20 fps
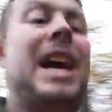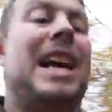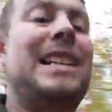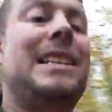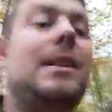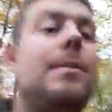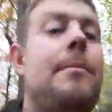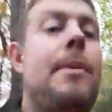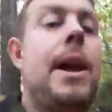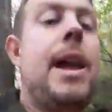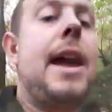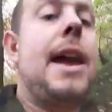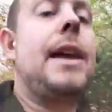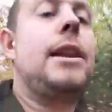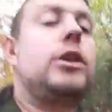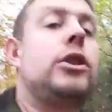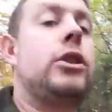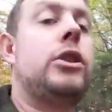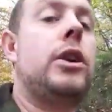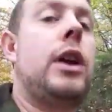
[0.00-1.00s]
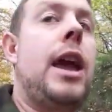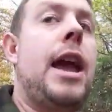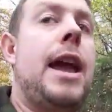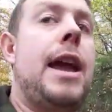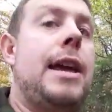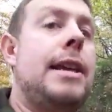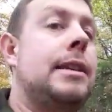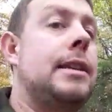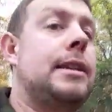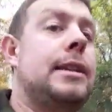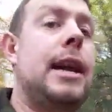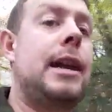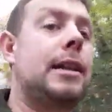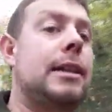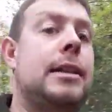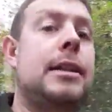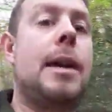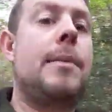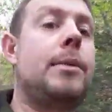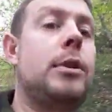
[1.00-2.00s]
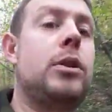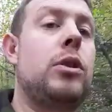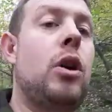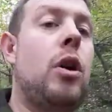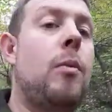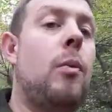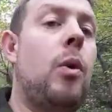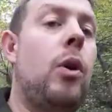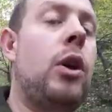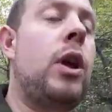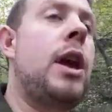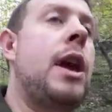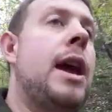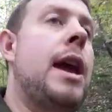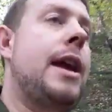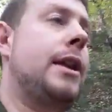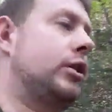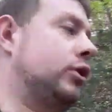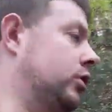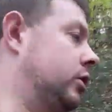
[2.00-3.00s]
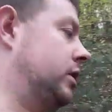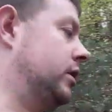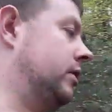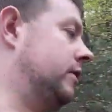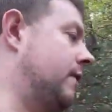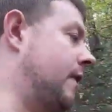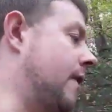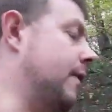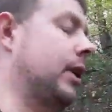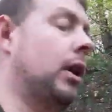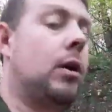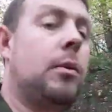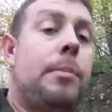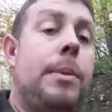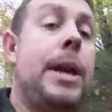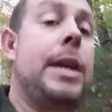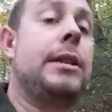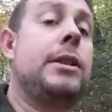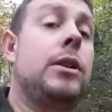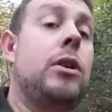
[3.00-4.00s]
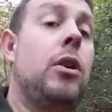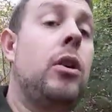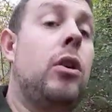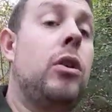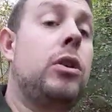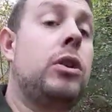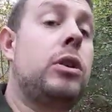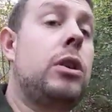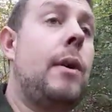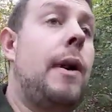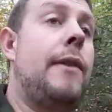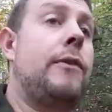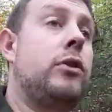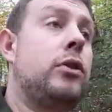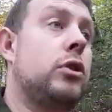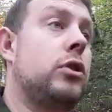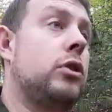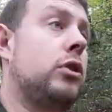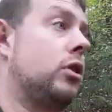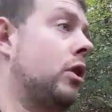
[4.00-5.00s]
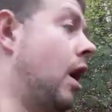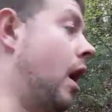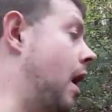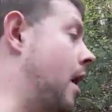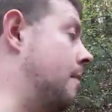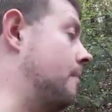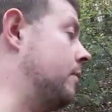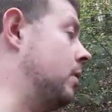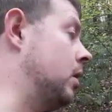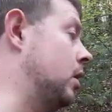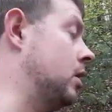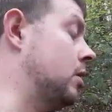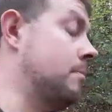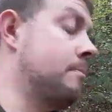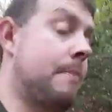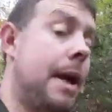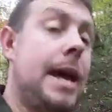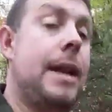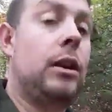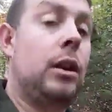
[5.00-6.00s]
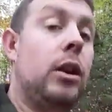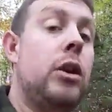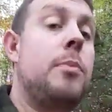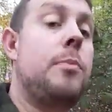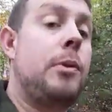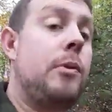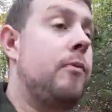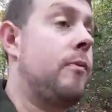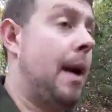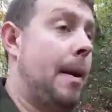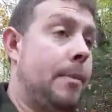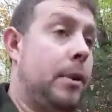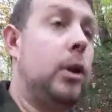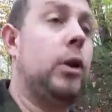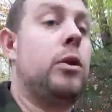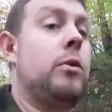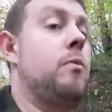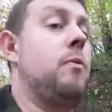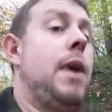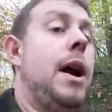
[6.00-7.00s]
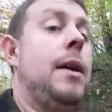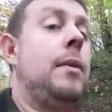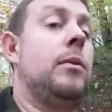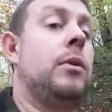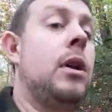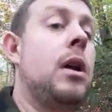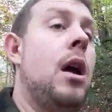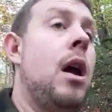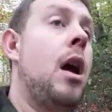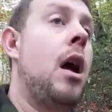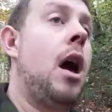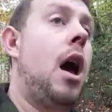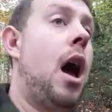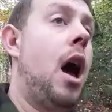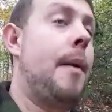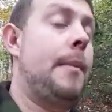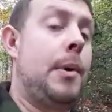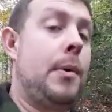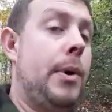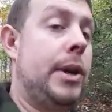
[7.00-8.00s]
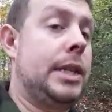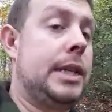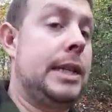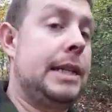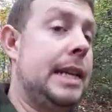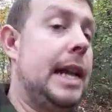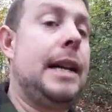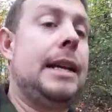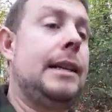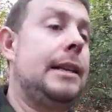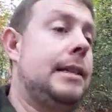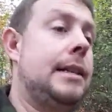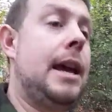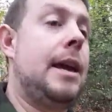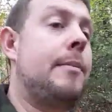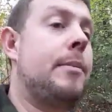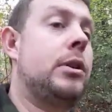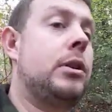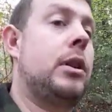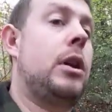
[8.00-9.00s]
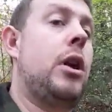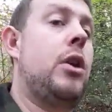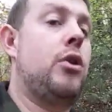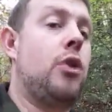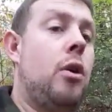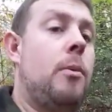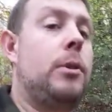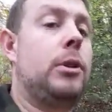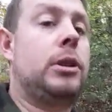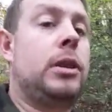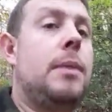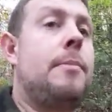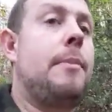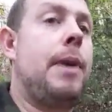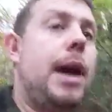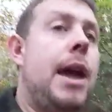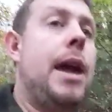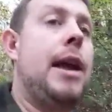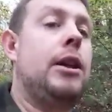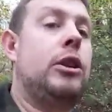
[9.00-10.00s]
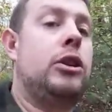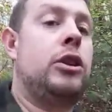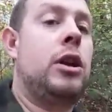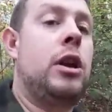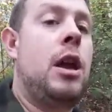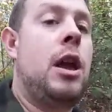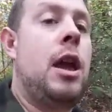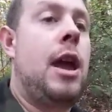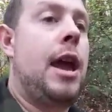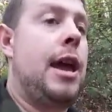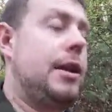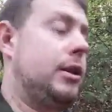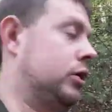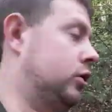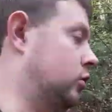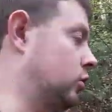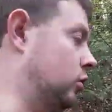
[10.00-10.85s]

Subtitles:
That timber hitch is exactly the same as normal one. It's a very long piece of cord, so I've just made a loop and wrapped the loop round. It works exactly the same as a normal timber hitch. It's